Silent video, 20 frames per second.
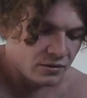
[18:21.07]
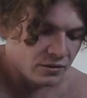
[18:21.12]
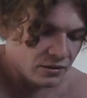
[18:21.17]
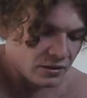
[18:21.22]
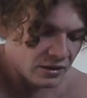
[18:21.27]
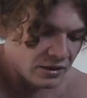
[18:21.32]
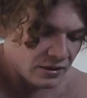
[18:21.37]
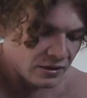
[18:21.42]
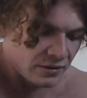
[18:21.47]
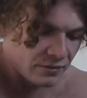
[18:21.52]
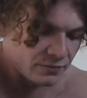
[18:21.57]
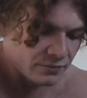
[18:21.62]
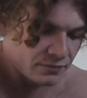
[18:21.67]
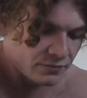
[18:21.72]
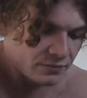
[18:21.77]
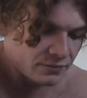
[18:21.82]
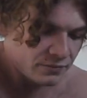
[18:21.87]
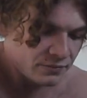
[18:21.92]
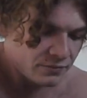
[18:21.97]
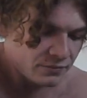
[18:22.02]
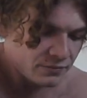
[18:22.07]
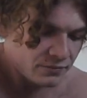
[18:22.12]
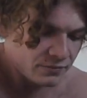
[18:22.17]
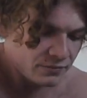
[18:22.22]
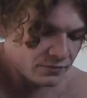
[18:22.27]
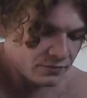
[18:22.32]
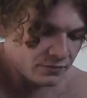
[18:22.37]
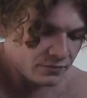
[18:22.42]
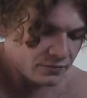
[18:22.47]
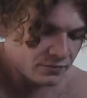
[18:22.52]
fair.
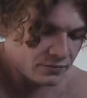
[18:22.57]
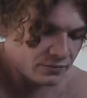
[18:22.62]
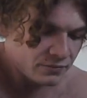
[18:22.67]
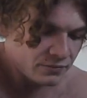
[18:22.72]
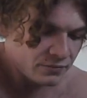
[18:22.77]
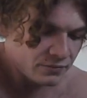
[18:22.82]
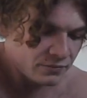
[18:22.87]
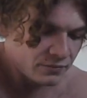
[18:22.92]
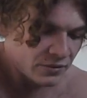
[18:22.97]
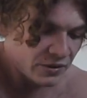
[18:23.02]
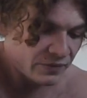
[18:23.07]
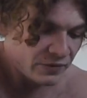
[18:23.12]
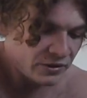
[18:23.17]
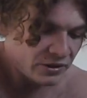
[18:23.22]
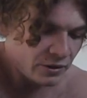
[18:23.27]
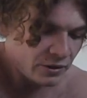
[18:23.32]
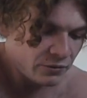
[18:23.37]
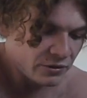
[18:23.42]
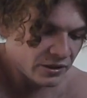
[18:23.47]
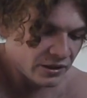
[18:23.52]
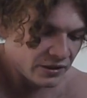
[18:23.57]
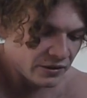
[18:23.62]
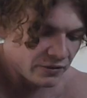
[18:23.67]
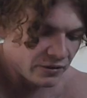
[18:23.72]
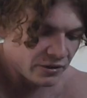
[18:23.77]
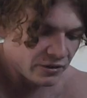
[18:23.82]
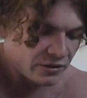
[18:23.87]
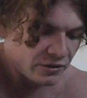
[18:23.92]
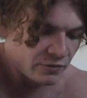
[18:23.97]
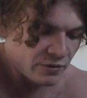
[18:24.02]
If you're doing it,
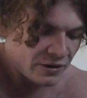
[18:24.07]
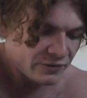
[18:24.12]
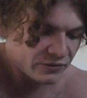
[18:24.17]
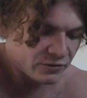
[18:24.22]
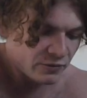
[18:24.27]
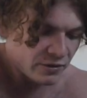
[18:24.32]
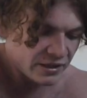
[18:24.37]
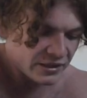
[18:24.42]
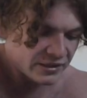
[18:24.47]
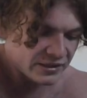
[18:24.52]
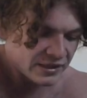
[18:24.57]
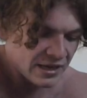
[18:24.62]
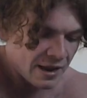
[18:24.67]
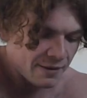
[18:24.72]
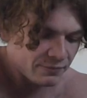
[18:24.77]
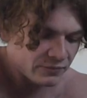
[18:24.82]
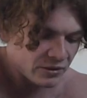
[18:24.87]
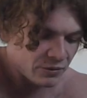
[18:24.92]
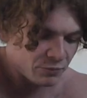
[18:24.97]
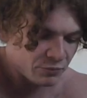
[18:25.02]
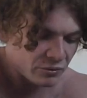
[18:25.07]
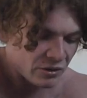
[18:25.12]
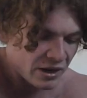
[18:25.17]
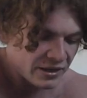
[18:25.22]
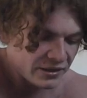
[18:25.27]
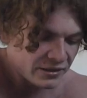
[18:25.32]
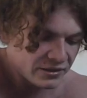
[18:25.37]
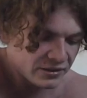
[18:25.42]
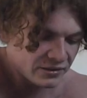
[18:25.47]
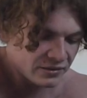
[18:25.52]
you have to accept the
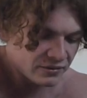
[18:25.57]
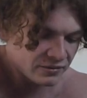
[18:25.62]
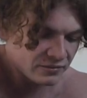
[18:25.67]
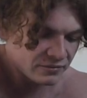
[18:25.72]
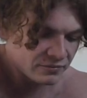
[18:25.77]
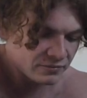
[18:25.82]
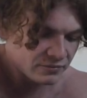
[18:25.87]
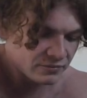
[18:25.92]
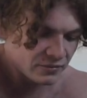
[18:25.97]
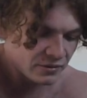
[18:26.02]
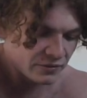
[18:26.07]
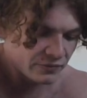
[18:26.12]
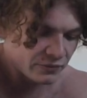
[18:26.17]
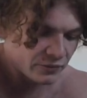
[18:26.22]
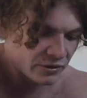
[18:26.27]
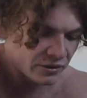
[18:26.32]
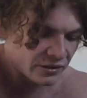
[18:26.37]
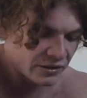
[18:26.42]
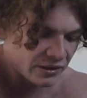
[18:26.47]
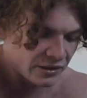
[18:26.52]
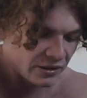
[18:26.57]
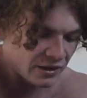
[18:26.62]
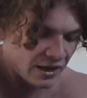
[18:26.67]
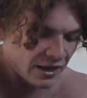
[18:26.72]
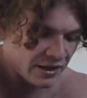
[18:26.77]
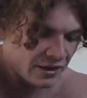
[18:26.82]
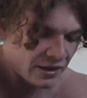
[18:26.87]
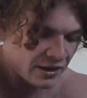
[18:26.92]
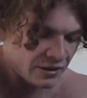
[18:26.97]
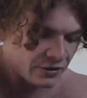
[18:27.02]
price of what it is.
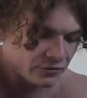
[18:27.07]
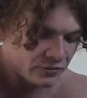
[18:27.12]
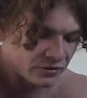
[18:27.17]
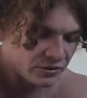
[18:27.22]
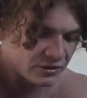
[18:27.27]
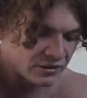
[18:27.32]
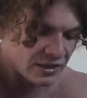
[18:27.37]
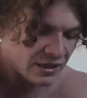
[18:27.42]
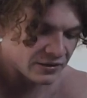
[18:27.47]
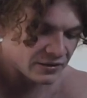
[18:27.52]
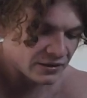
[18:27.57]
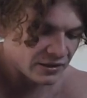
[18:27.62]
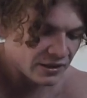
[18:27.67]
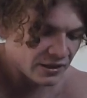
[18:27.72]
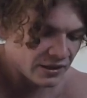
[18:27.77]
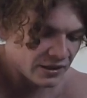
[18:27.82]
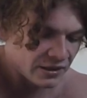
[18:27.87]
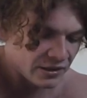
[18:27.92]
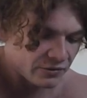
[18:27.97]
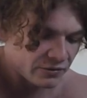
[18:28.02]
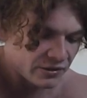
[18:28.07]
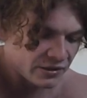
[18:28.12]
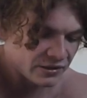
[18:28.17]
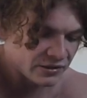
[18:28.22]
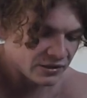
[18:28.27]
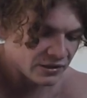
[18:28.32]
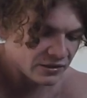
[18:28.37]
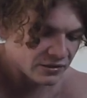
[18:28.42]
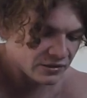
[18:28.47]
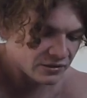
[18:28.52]
I understand that it
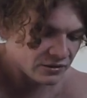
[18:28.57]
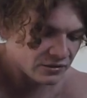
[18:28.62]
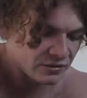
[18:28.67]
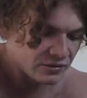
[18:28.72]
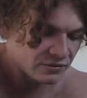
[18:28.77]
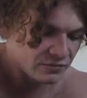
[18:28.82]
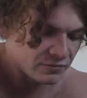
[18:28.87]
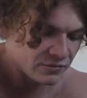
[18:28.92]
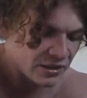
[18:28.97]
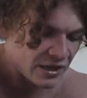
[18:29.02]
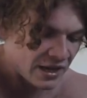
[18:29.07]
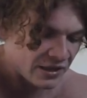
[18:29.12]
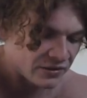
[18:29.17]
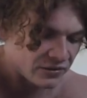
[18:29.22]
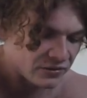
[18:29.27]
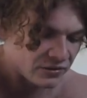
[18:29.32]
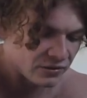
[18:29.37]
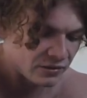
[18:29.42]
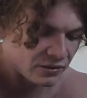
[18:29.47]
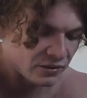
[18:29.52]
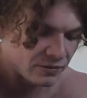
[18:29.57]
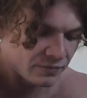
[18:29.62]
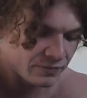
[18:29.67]
increases cancer